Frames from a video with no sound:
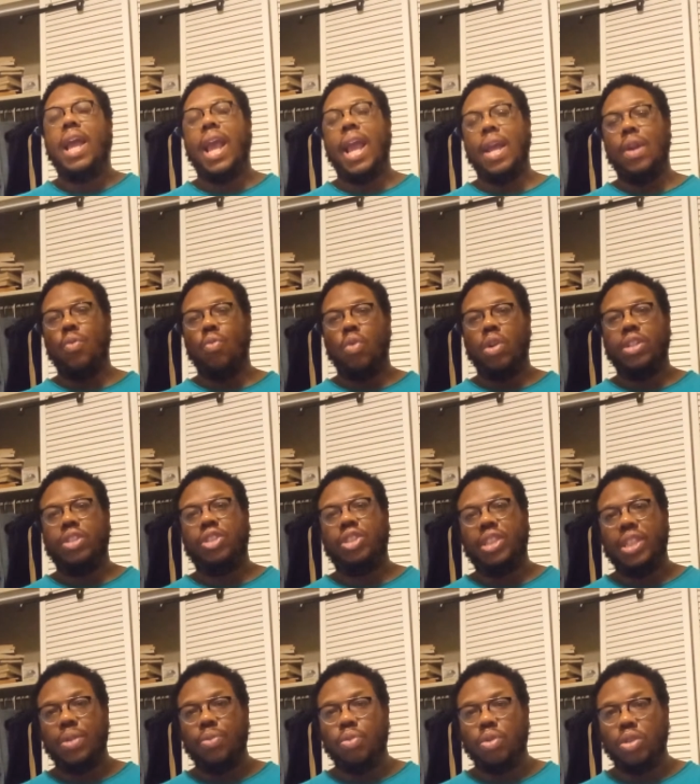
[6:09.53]
and what
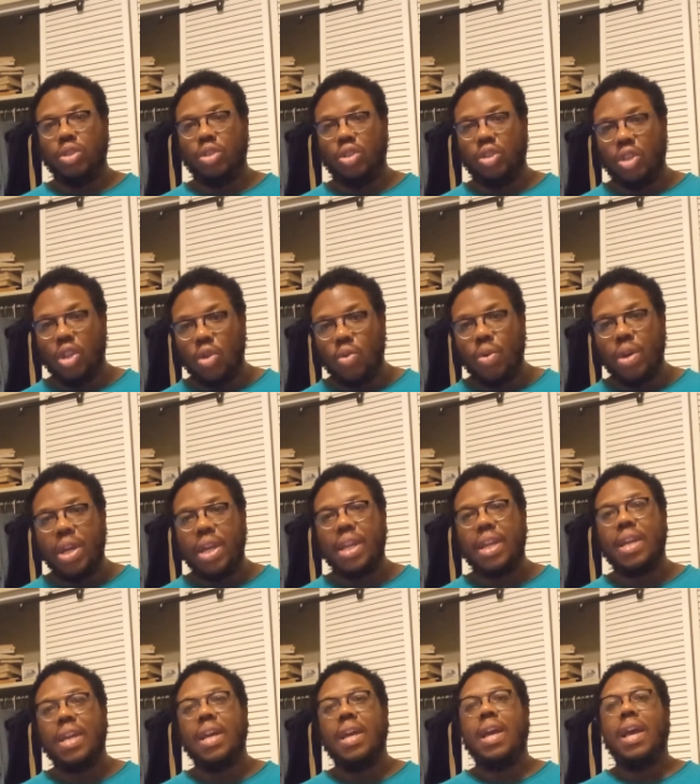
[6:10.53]
she was
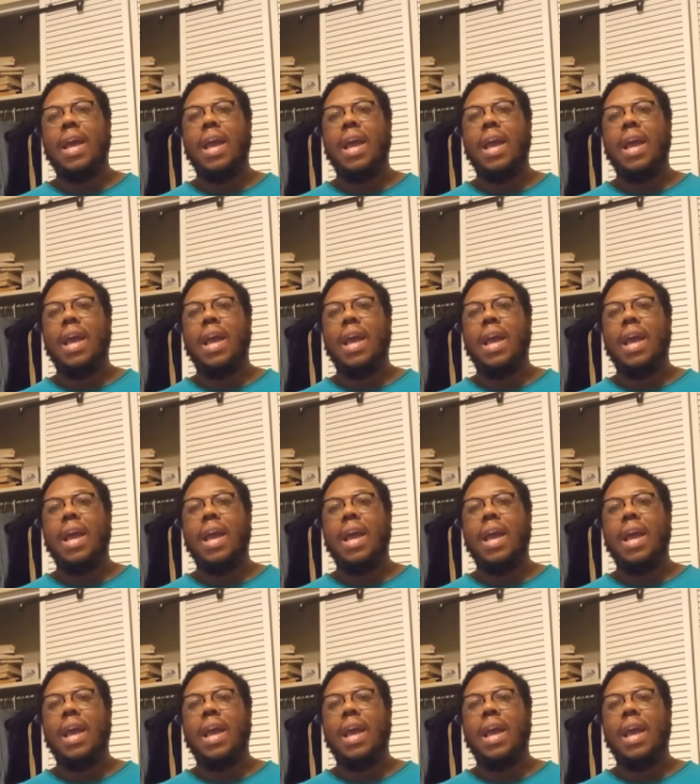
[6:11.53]
doing,